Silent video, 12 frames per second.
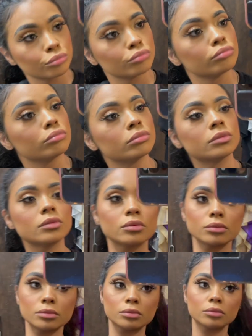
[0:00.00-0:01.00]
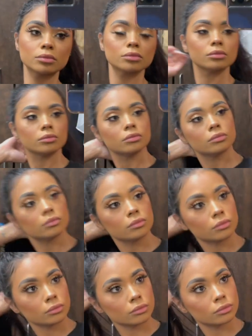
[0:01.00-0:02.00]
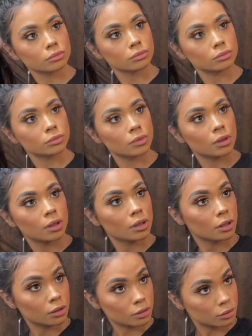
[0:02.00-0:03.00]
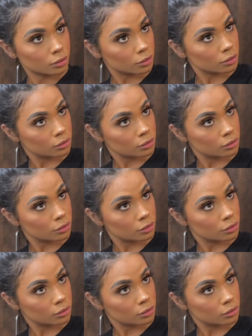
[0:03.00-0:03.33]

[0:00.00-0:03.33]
Nothing is said.